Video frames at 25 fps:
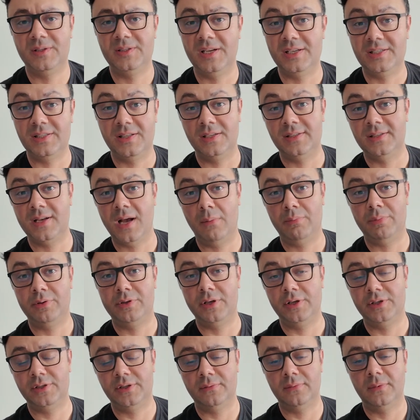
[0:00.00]
because there's less
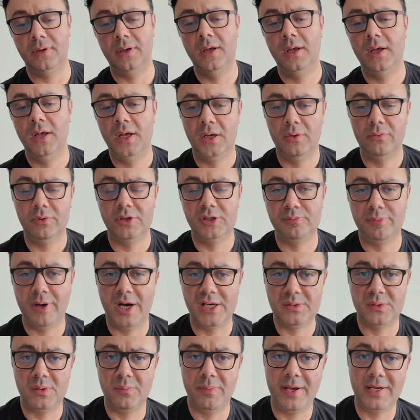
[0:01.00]
competition, which
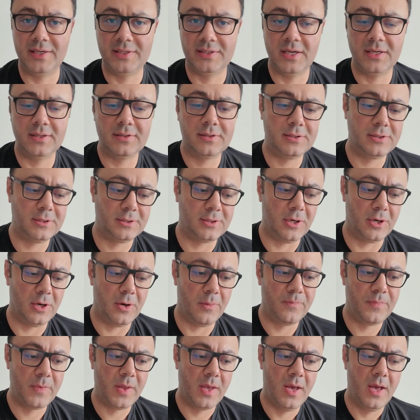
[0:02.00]
possibly makes sense.
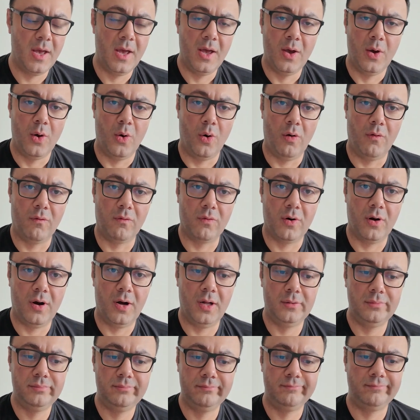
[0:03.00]
So
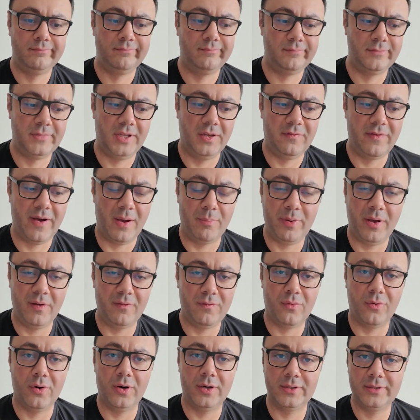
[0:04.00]
overall, if I pay
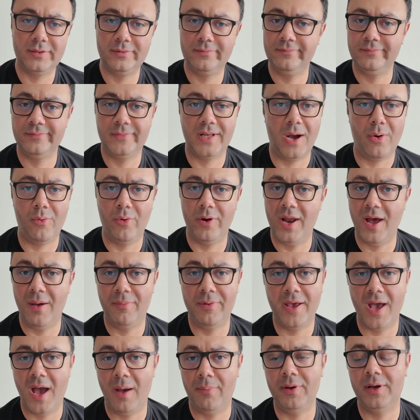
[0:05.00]
for it, I would not
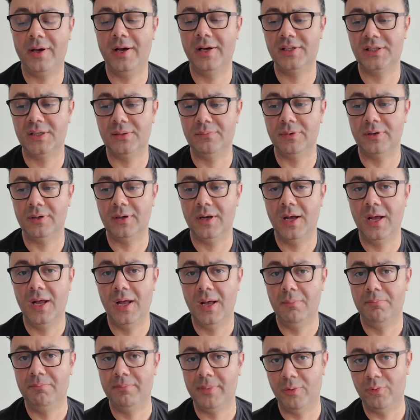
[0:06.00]
be a happy customer.
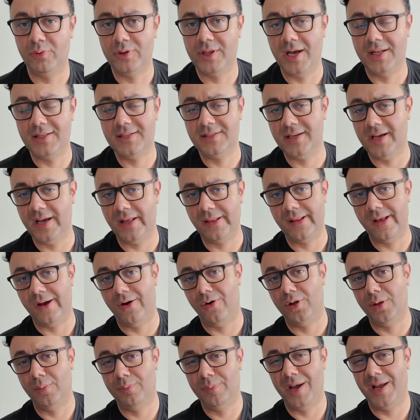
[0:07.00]
But with that said, I
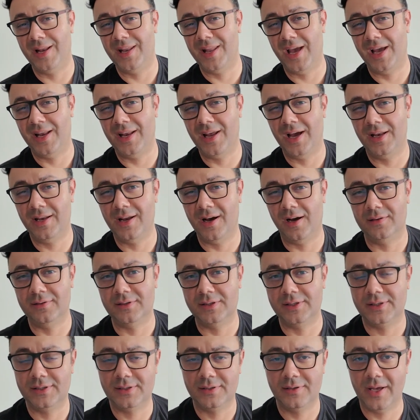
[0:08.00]
only paid
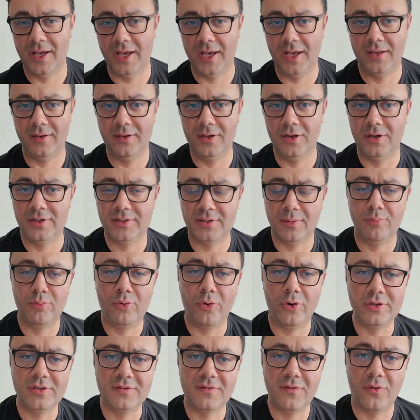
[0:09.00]
$99 and some
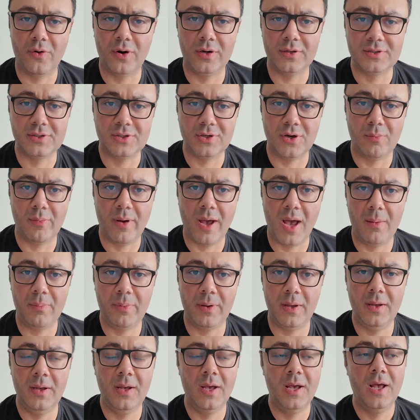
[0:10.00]
points for it. So I'm
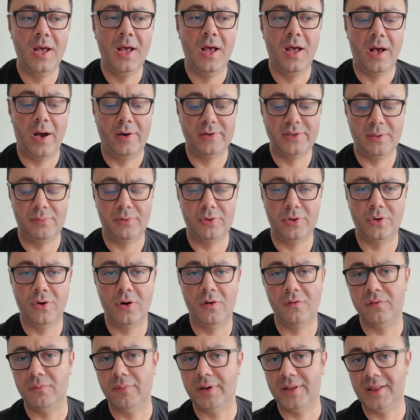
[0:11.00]
happy I was able to
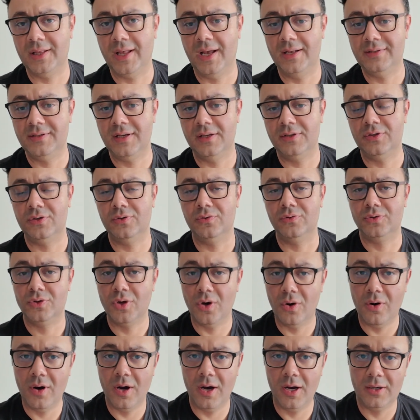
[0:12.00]
go from Atlanta to
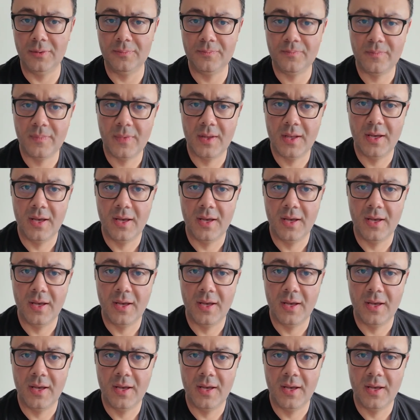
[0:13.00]
Doha